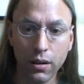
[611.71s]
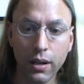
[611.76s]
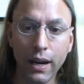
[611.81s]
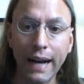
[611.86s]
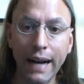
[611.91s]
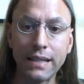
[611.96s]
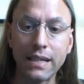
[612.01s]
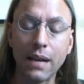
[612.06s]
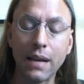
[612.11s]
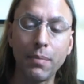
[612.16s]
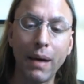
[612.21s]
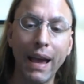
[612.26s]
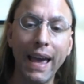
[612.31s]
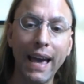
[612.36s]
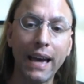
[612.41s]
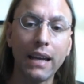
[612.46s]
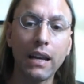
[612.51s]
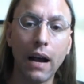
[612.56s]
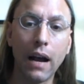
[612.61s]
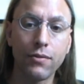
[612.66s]
I take my
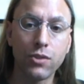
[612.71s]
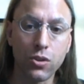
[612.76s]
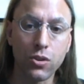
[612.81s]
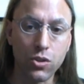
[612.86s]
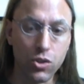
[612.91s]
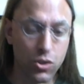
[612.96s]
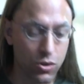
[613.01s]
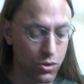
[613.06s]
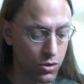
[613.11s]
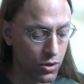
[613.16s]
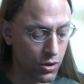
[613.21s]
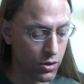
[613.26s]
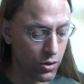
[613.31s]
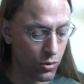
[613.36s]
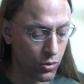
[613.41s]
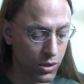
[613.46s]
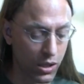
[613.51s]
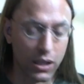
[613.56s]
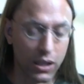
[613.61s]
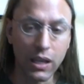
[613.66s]
hand off so the
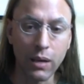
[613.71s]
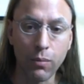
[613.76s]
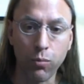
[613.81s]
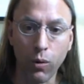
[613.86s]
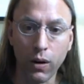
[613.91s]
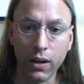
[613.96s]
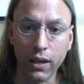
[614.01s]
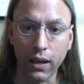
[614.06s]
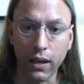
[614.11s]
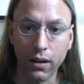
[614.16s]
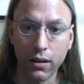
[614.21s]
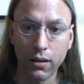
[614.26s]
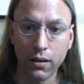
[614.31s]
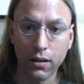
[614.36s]
note can keep ringing.